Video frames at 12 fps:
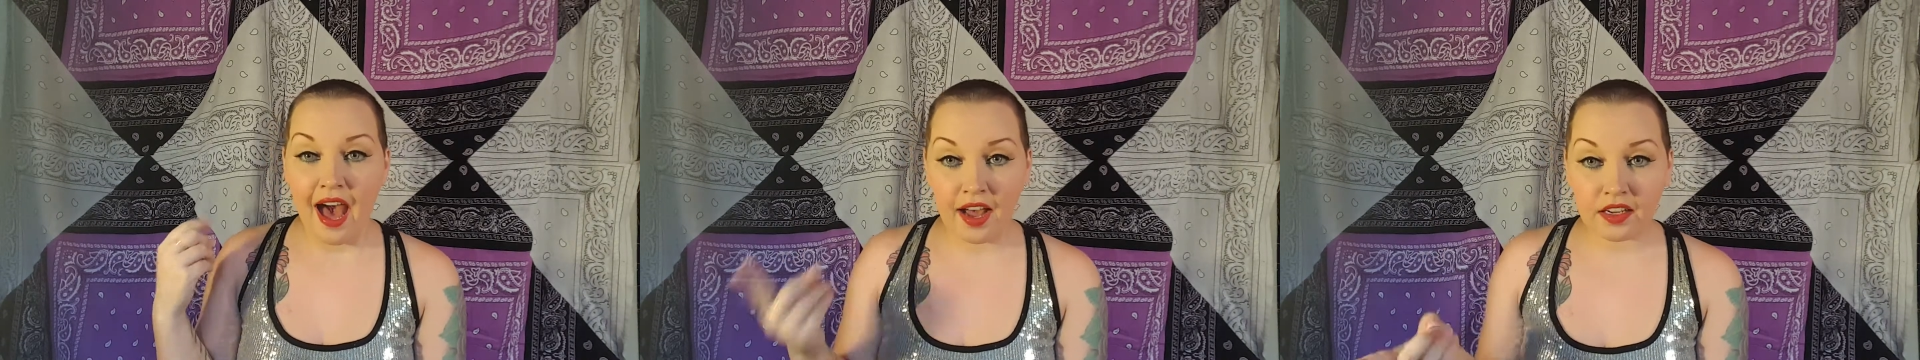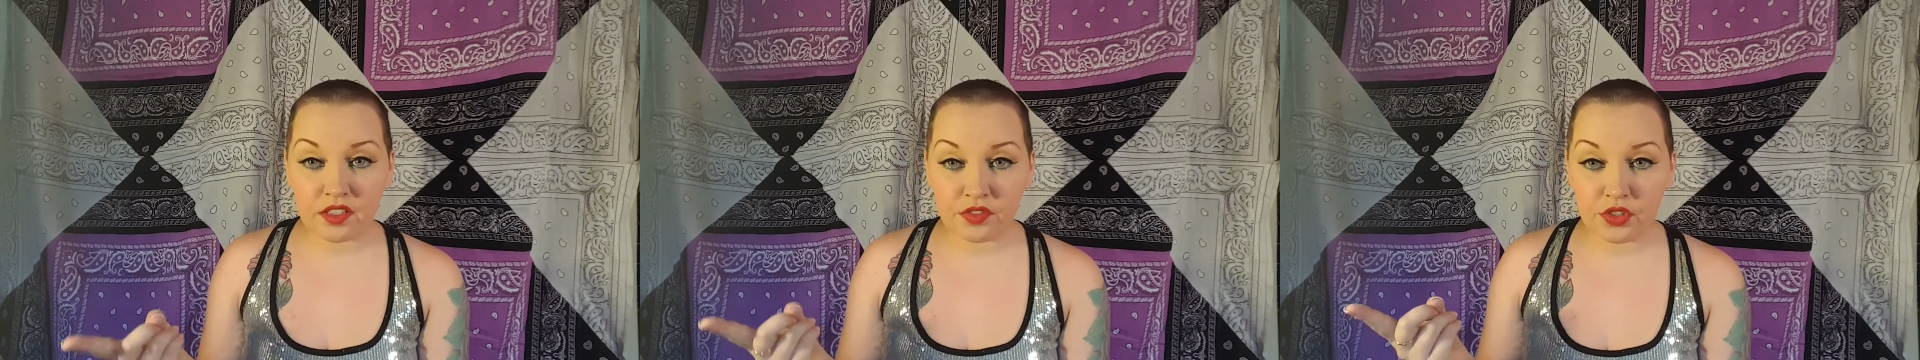
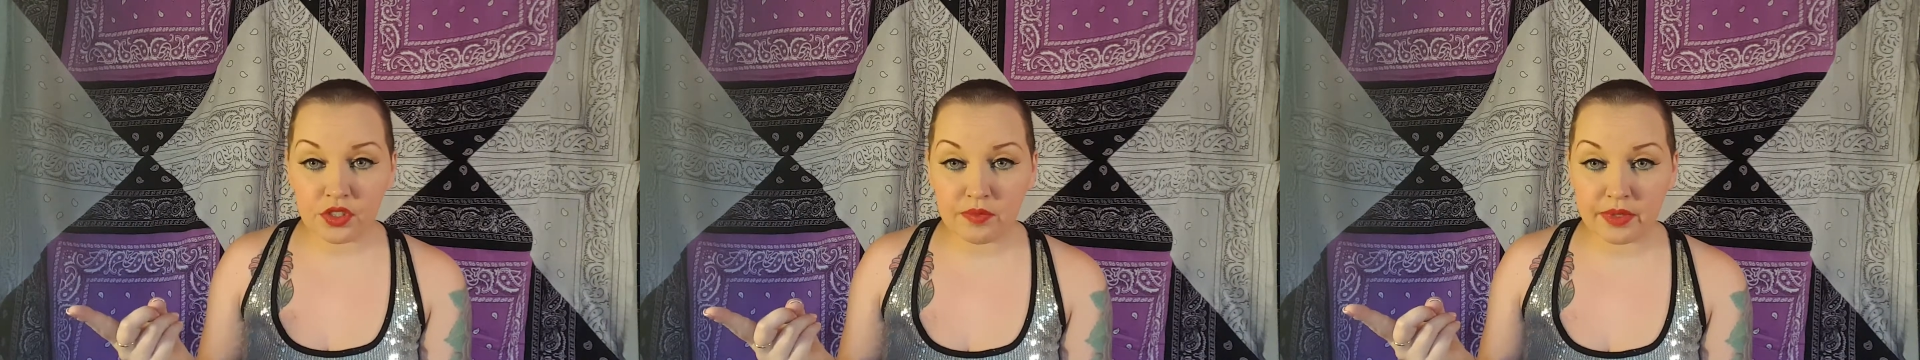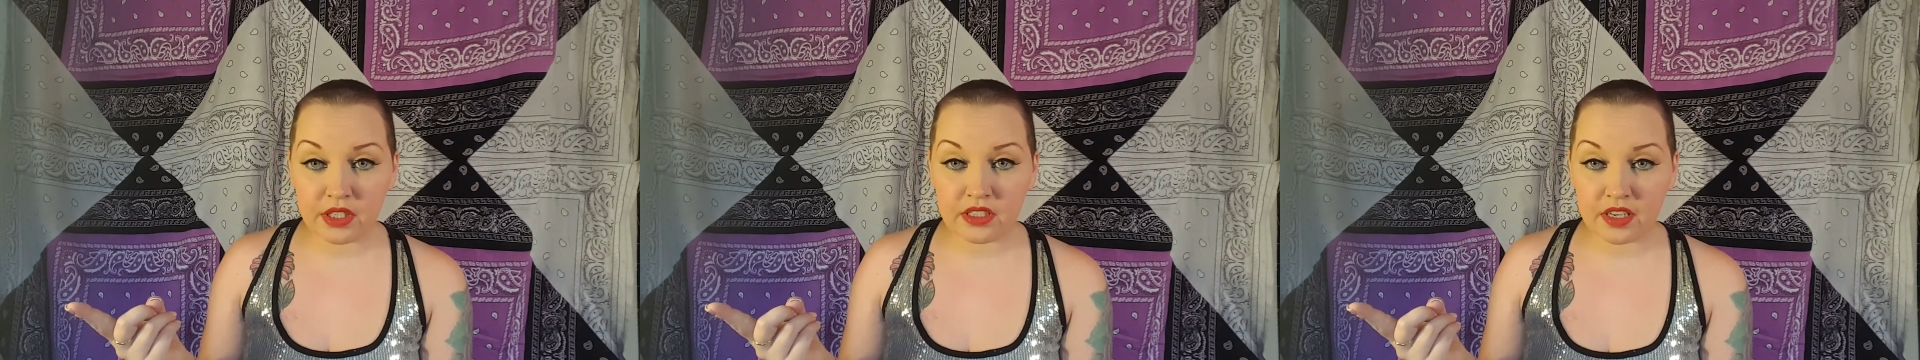active duty
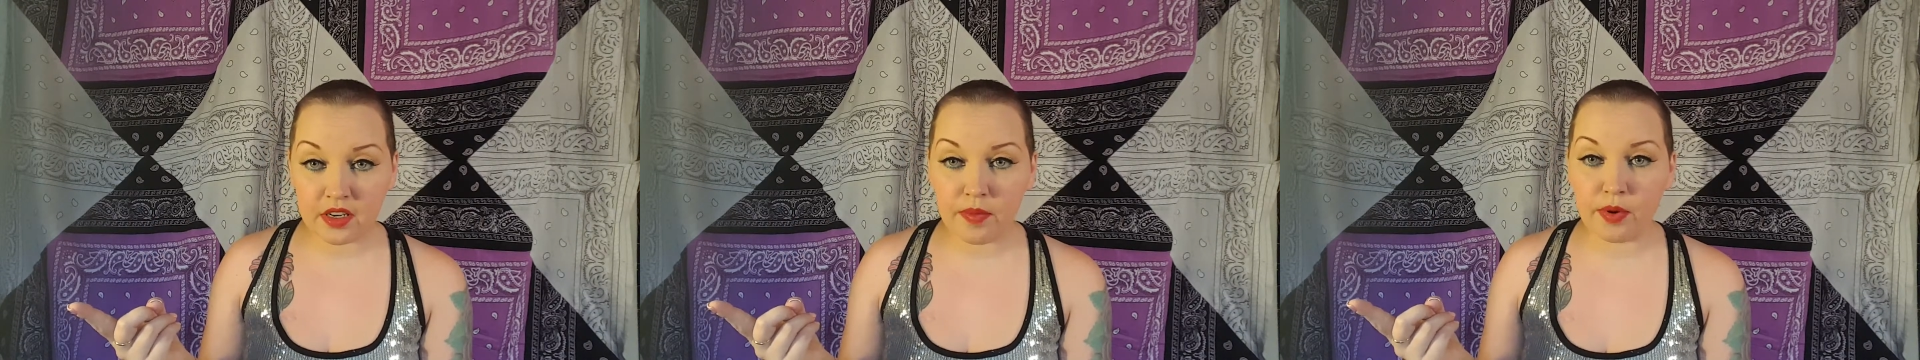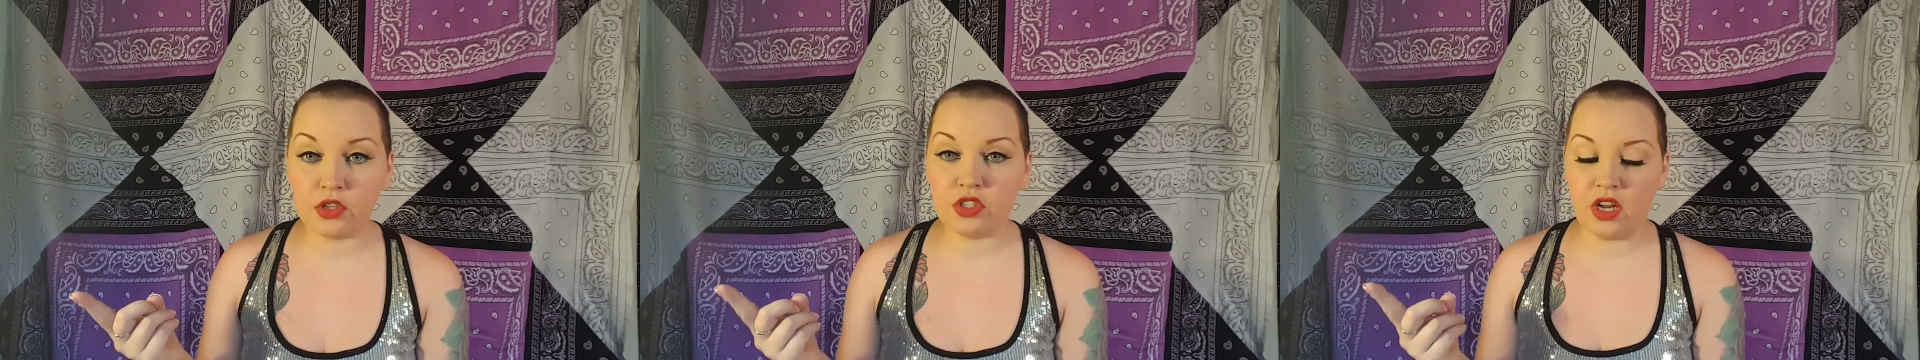military
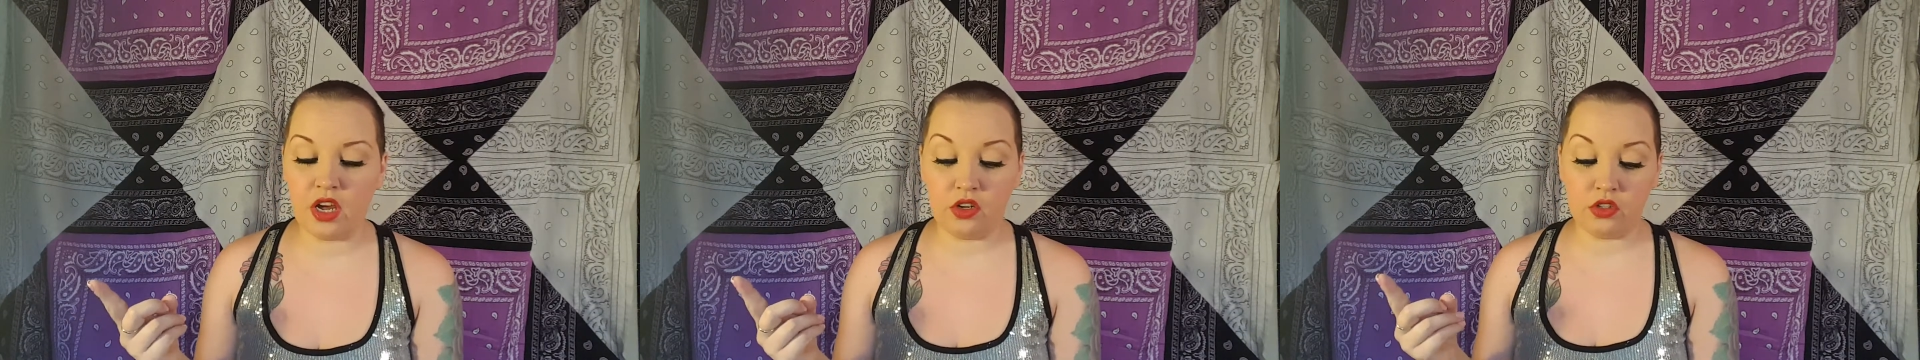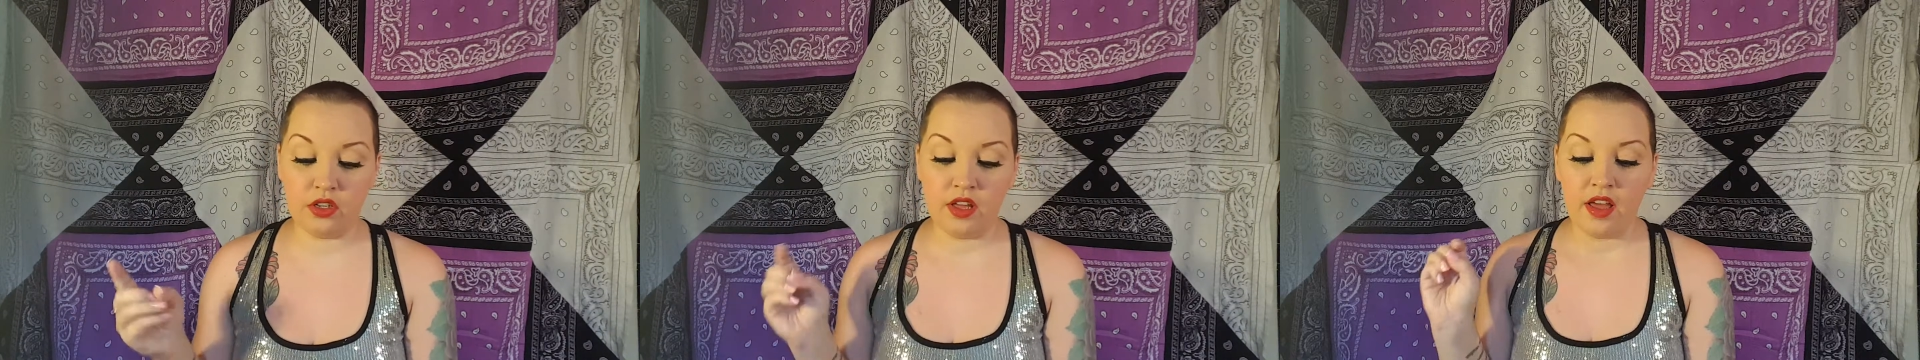
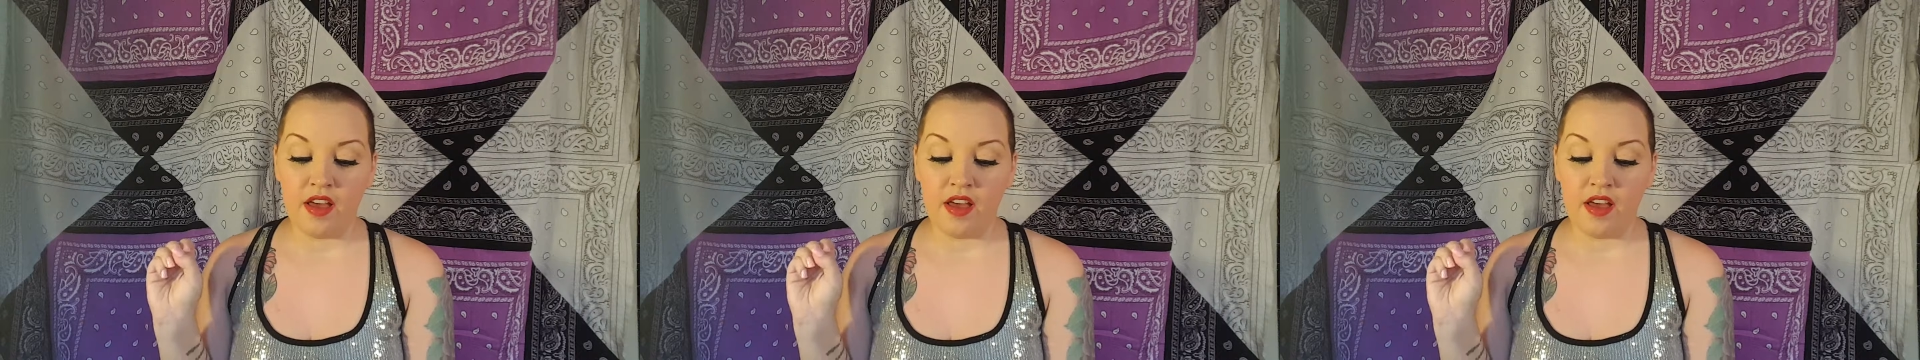personnel,